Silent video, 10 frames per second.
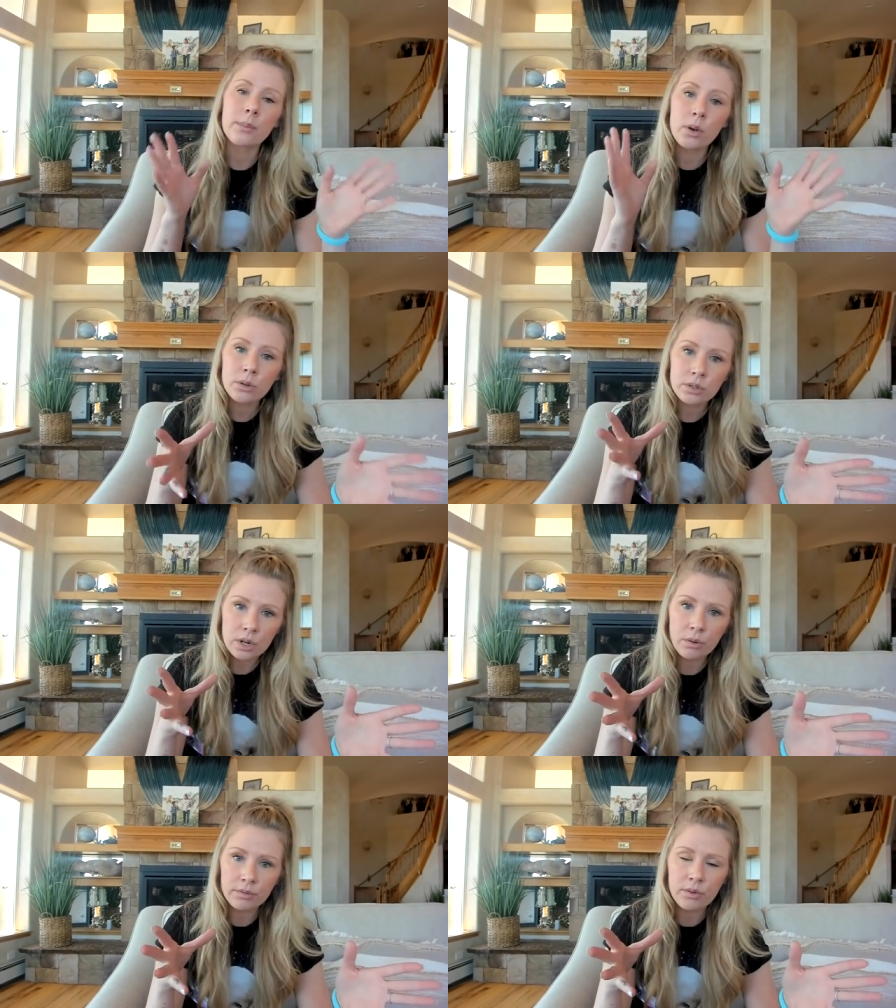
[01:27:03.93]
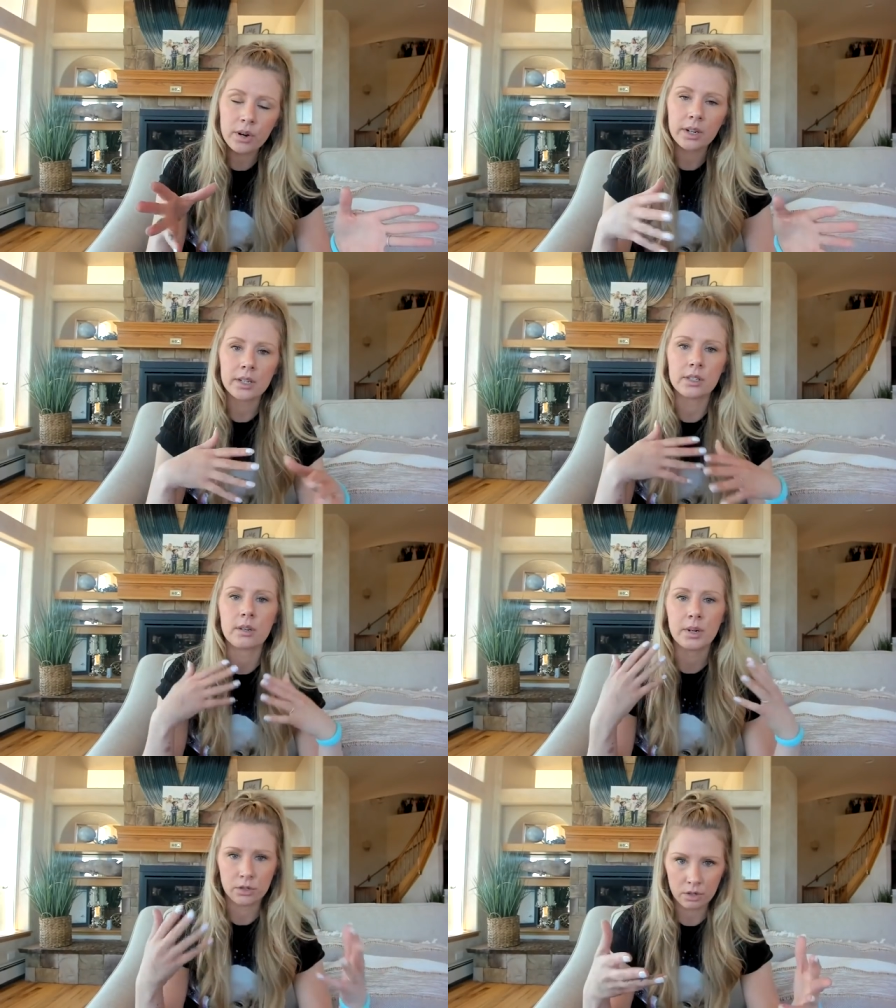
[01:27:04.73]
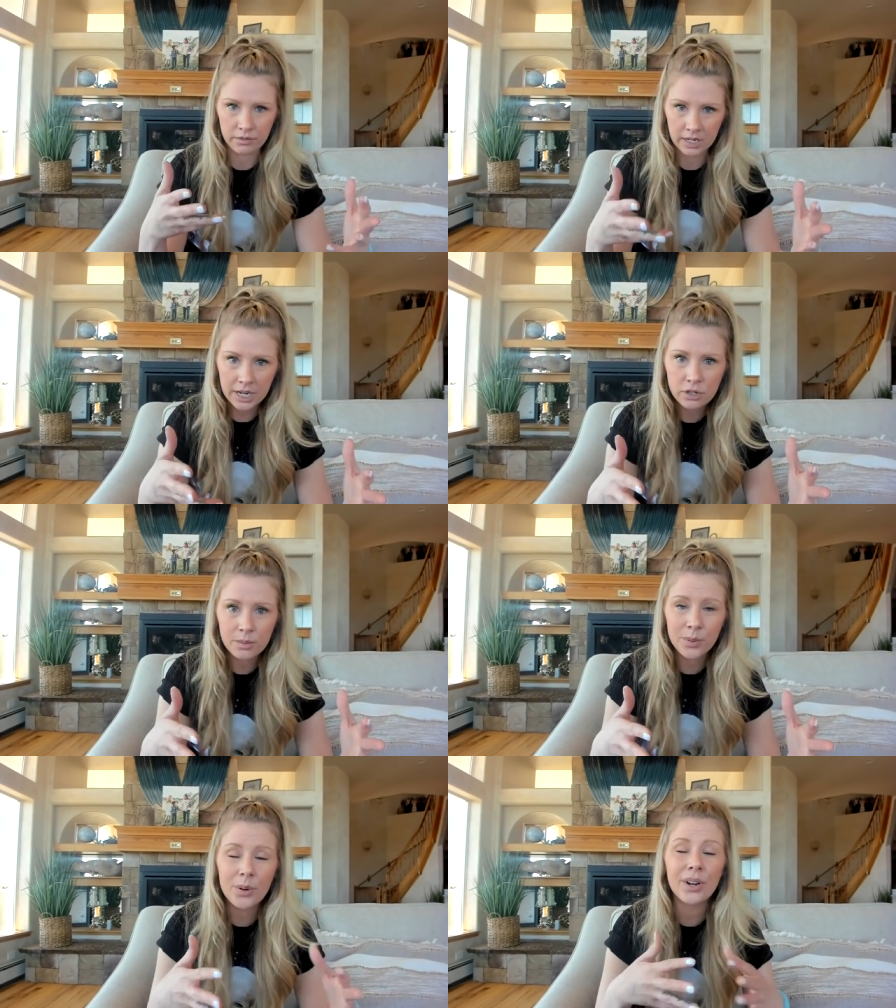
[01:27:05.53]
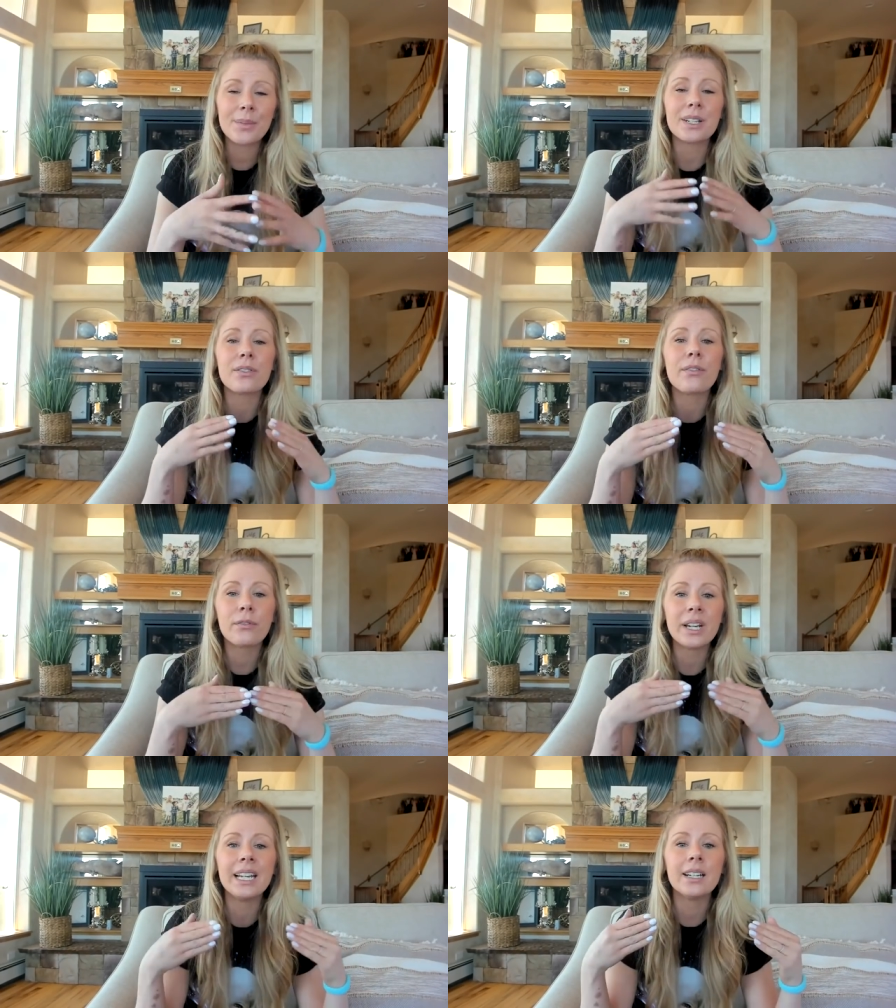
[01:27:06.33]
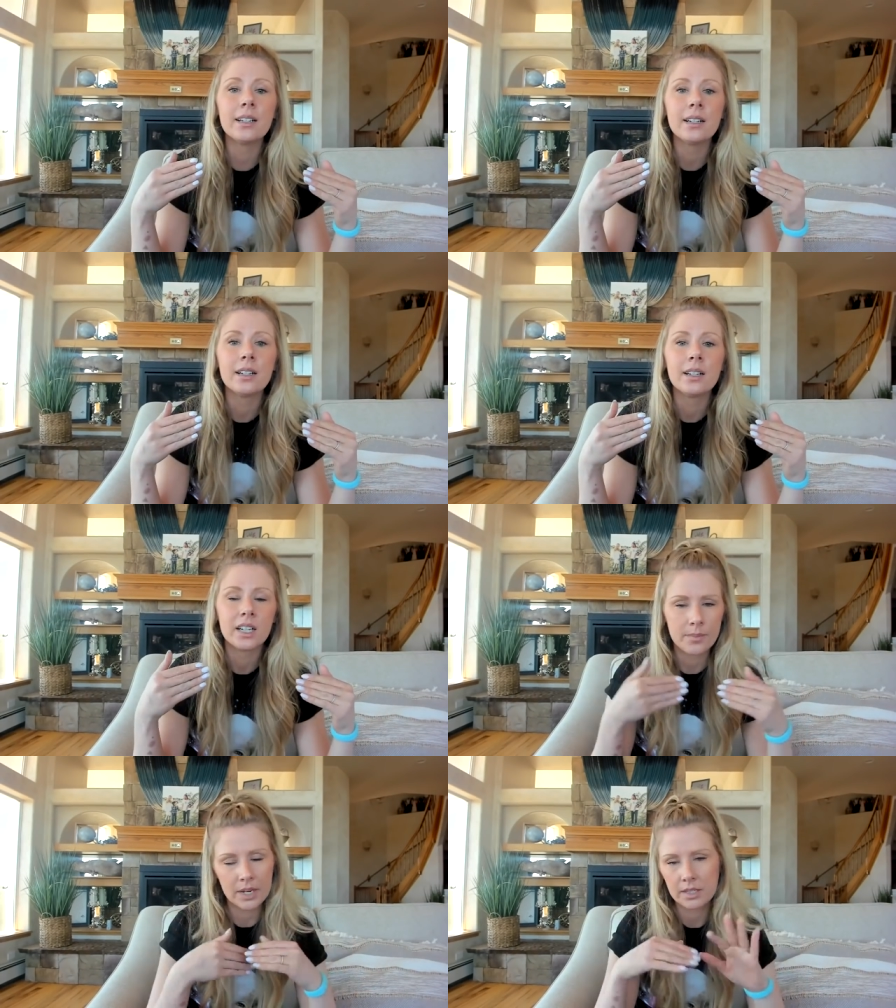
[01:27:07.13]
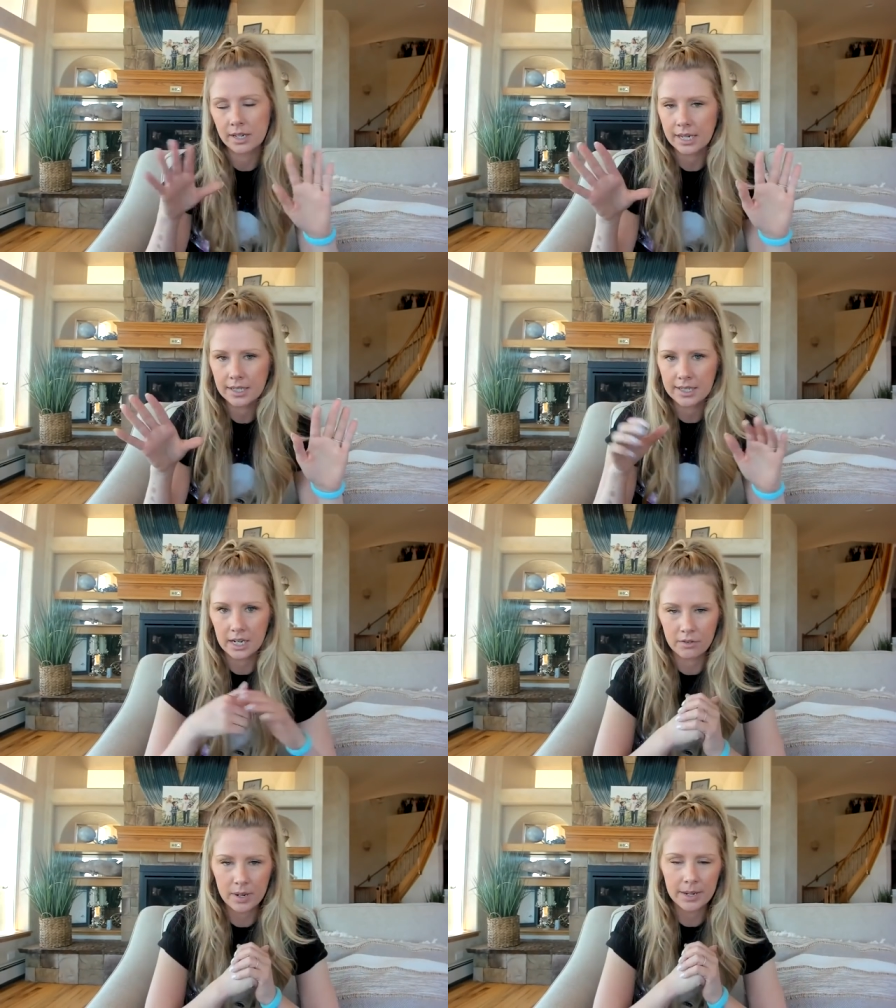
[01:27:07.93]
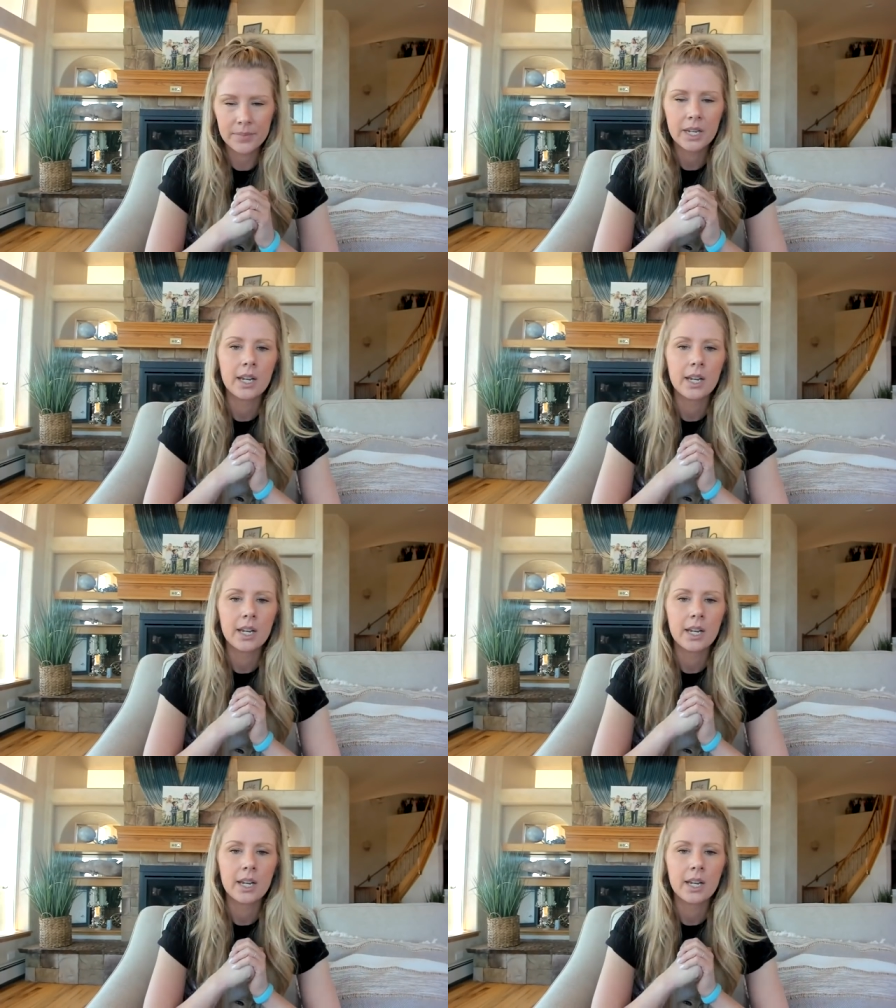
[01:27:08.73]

most known for is my certification program. It's freaking amazing. I can't say enough about it.